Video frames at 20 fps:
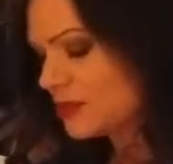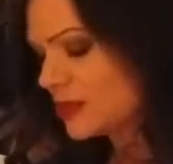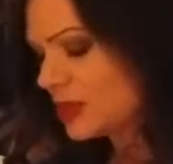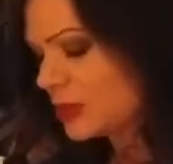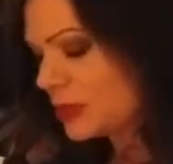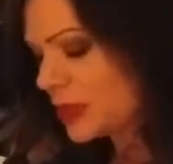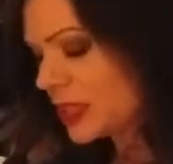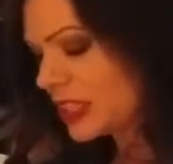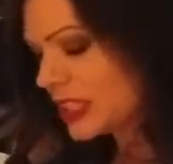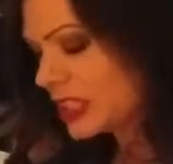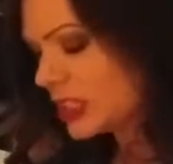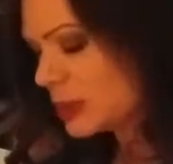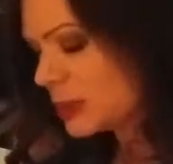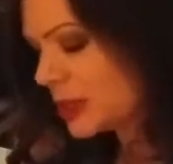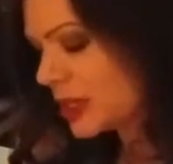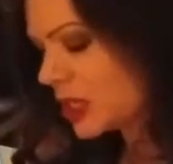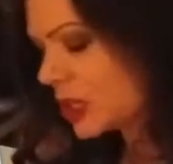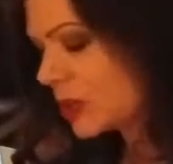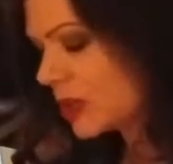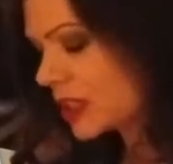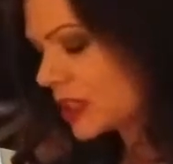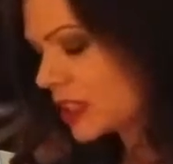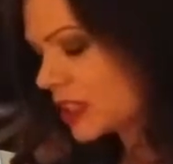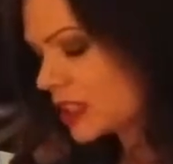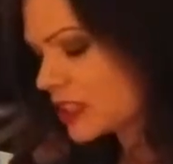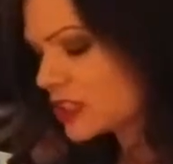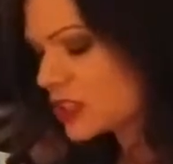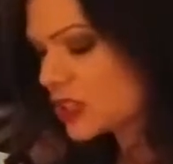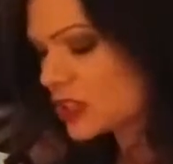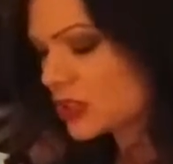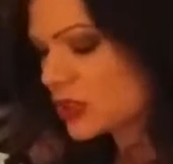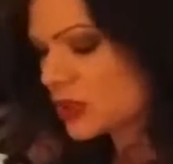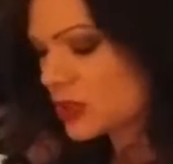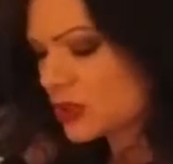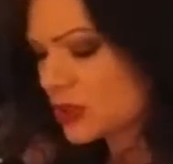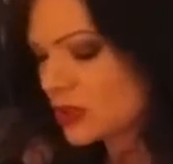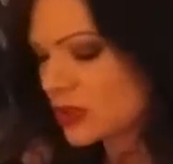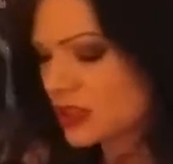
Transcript: be a little bit quicker to,